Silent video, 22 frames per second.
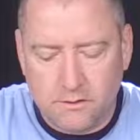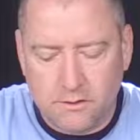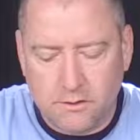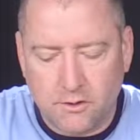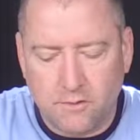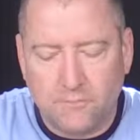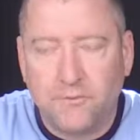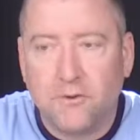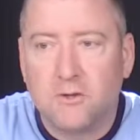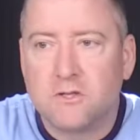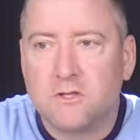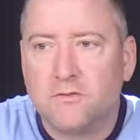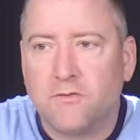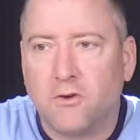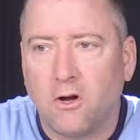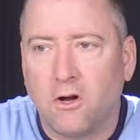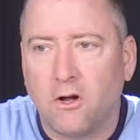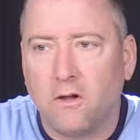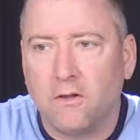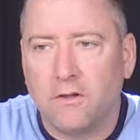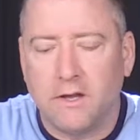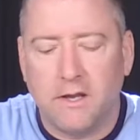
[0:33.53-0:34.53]
So first of
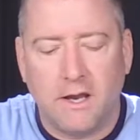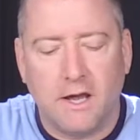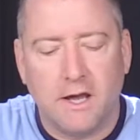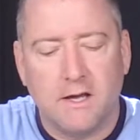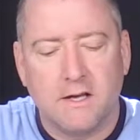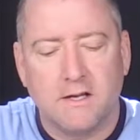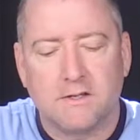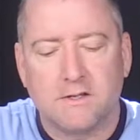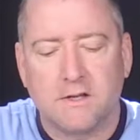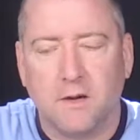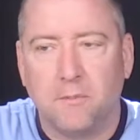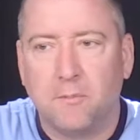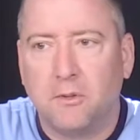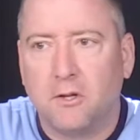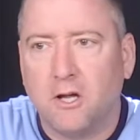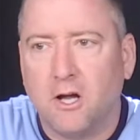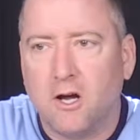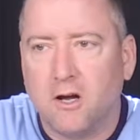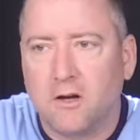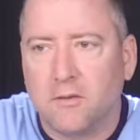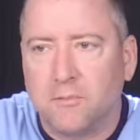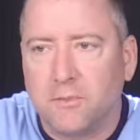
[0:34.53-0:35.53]
all, it has a
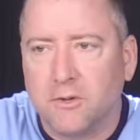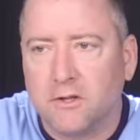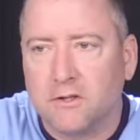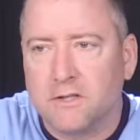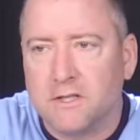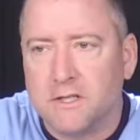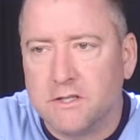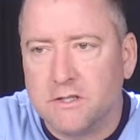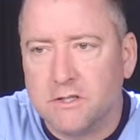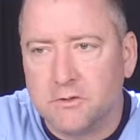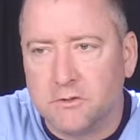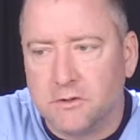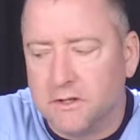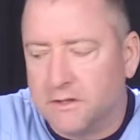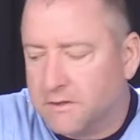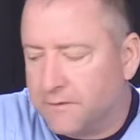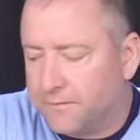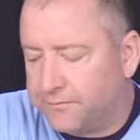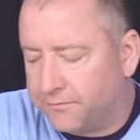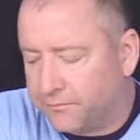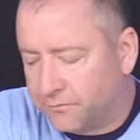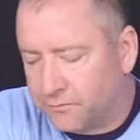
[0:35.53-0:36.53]
plug built into
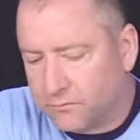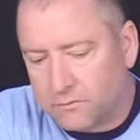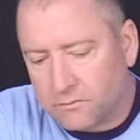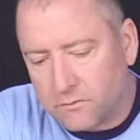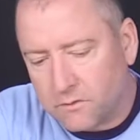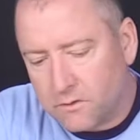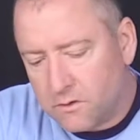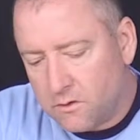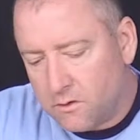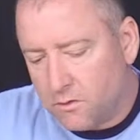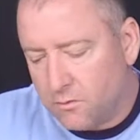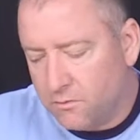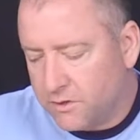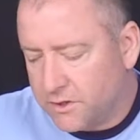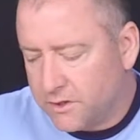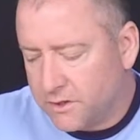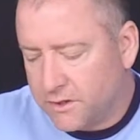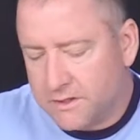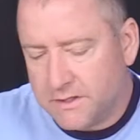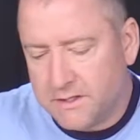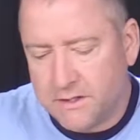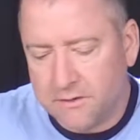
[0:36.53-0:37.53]
it,
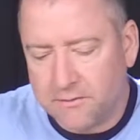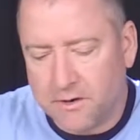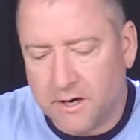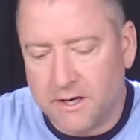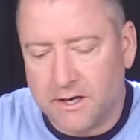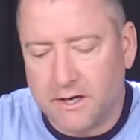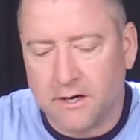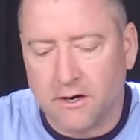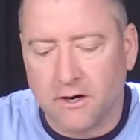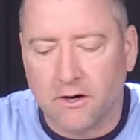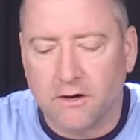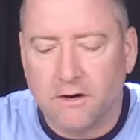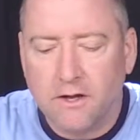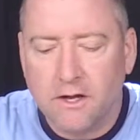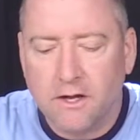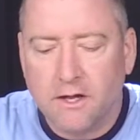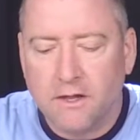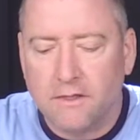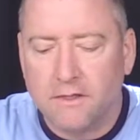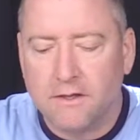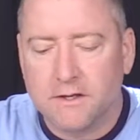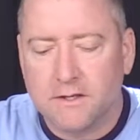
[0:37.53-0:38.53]
which you can see right here.
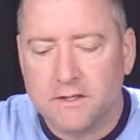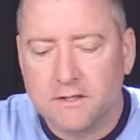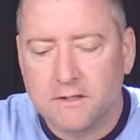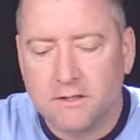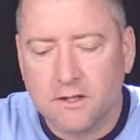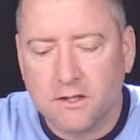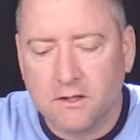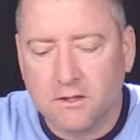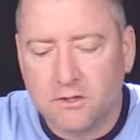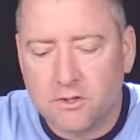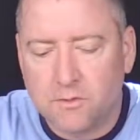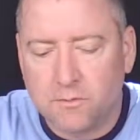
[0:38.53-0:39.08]
This little